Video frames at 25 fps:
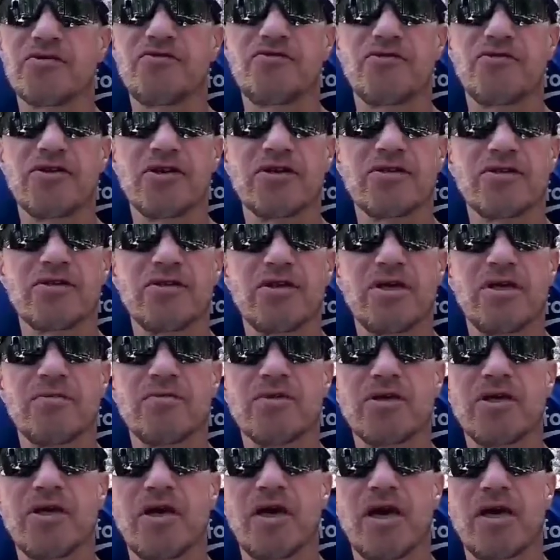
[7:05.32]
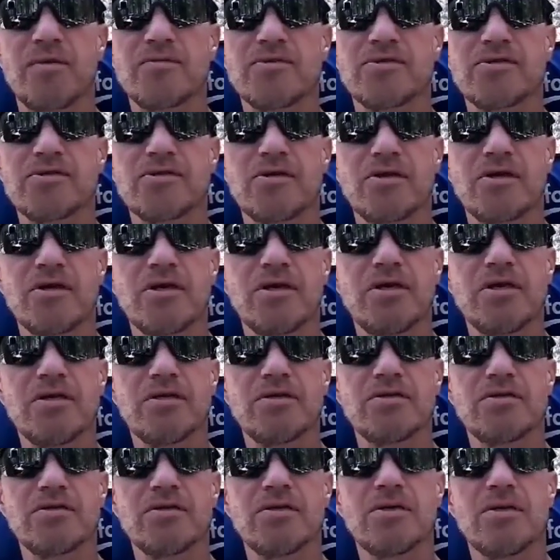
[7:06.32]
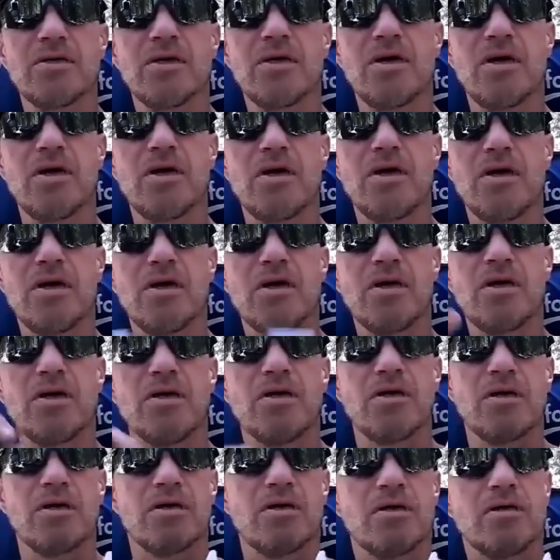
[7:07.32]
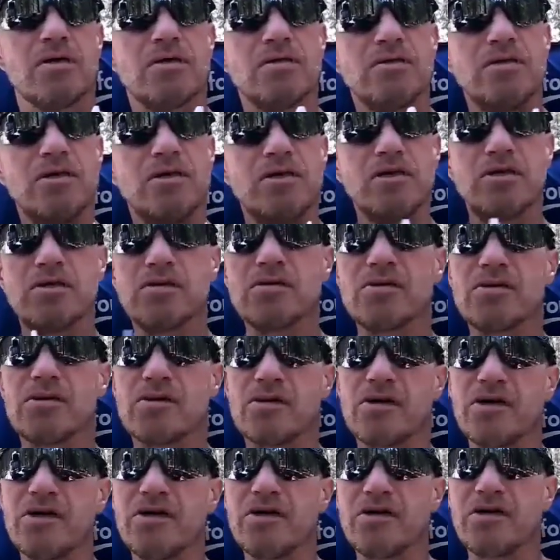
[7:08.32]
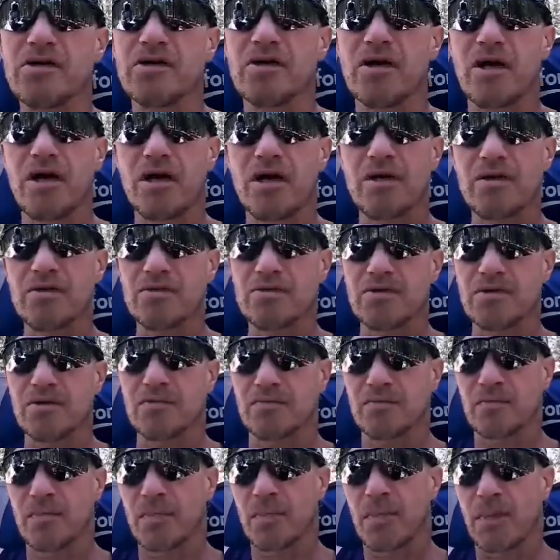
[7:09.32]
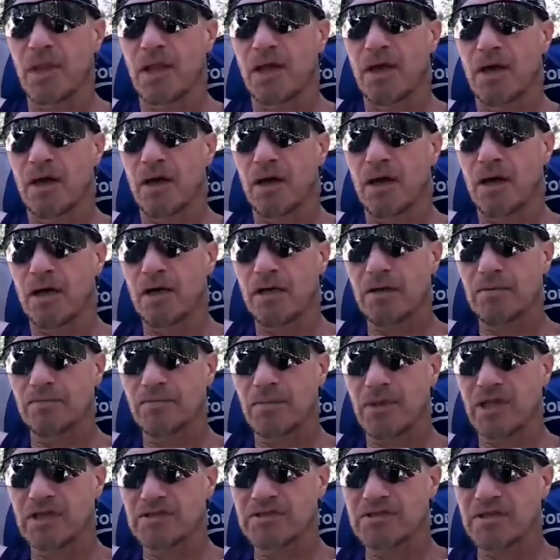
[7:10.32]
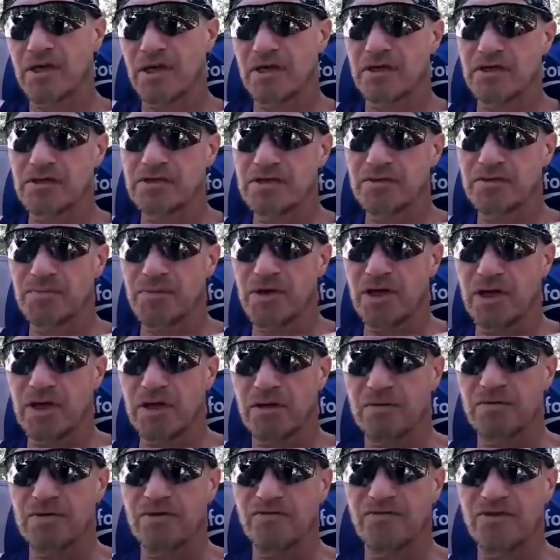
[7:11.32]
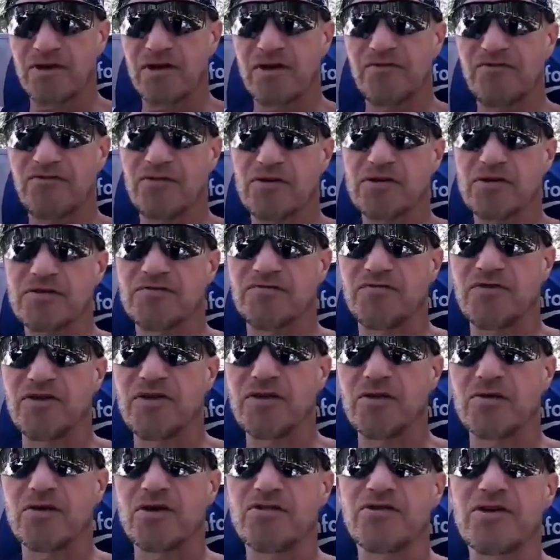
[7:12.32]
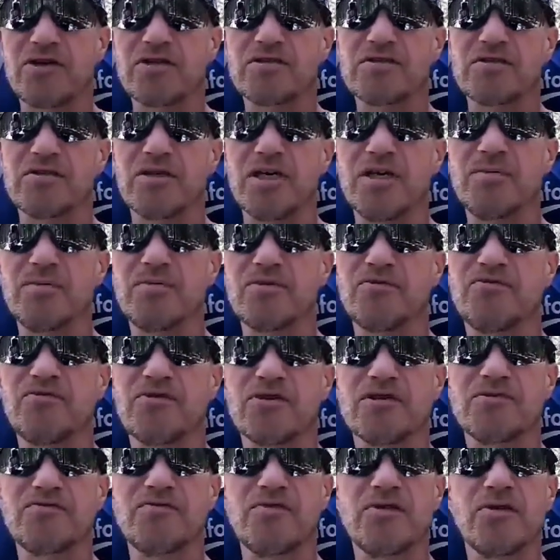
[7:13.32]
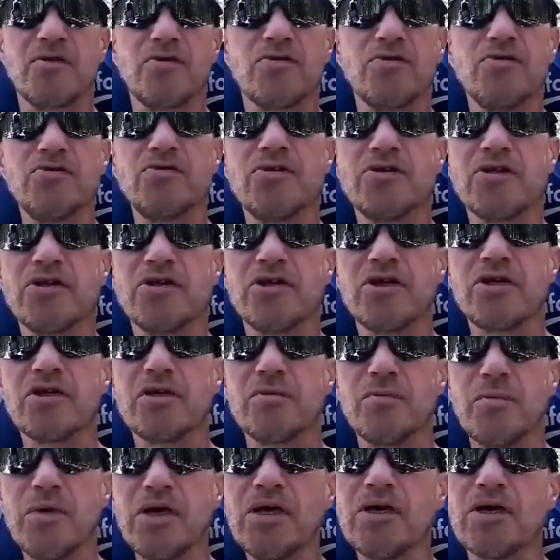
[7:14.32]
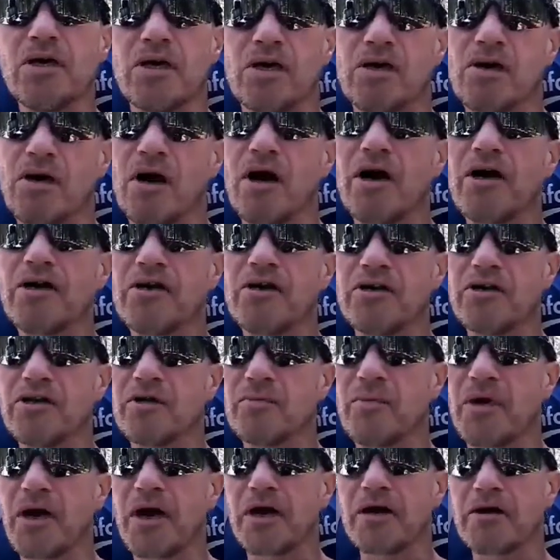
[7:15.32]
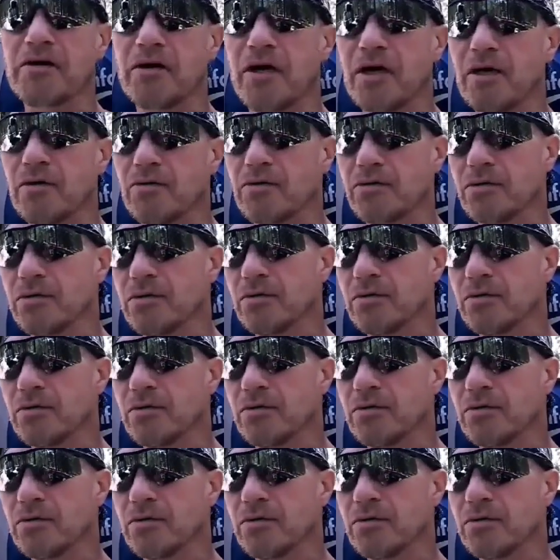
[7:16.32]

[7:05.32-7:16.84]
I forget the name of the campsite. Eagle Creek? I don't know. At San Isabel, the very first video, and I think it's labeled first video, you can hear Mika crying in the background.